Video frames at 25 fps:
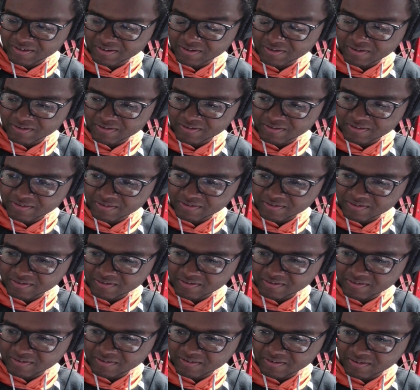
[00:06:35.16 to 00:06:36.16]

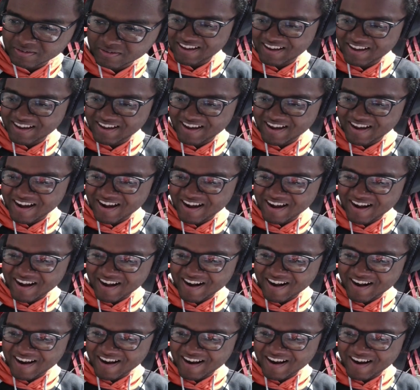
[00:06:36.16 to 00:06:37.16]

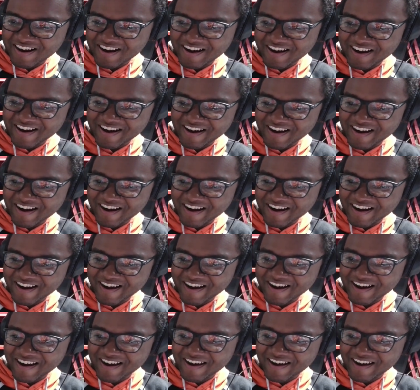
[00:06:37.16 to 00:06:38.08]
(no one is talking)